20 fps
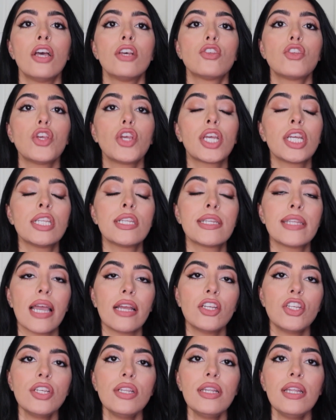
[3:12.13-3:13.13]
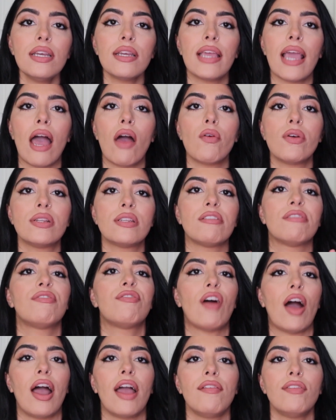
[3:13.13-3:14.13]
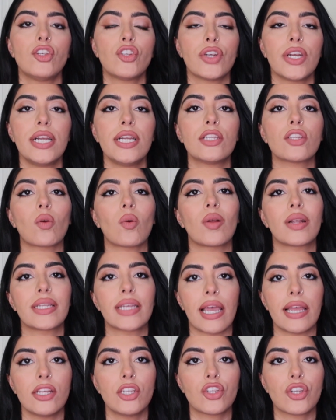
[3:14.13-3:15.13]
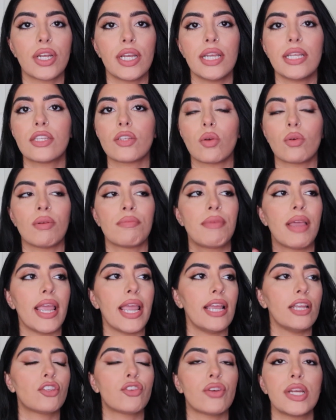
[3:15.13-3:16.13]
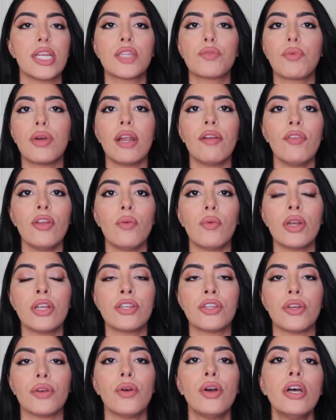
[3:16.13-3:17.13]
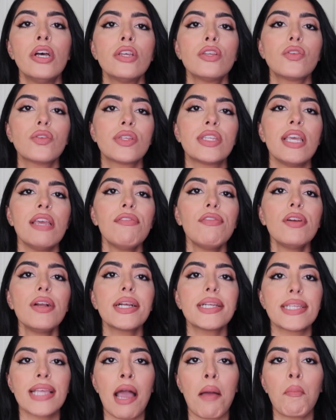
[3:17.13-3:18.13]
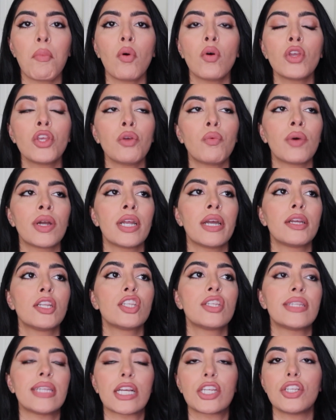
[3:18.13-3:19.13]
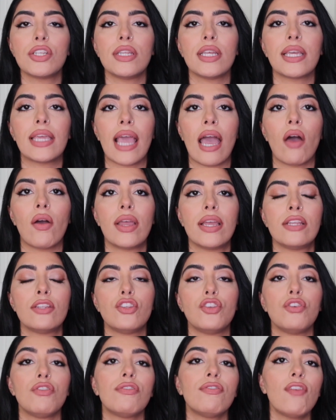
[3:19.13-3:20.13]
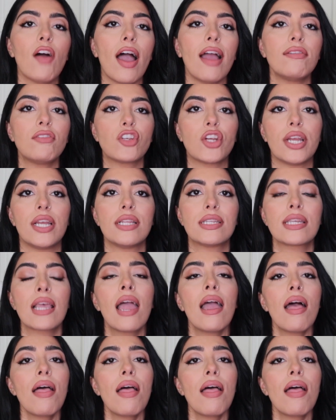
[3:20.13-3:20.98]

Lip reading: So you can section the account into 5 trades or 10 trades or 8 trades, whatever you want to do. So say, for example, you want to section the account into 5 trades.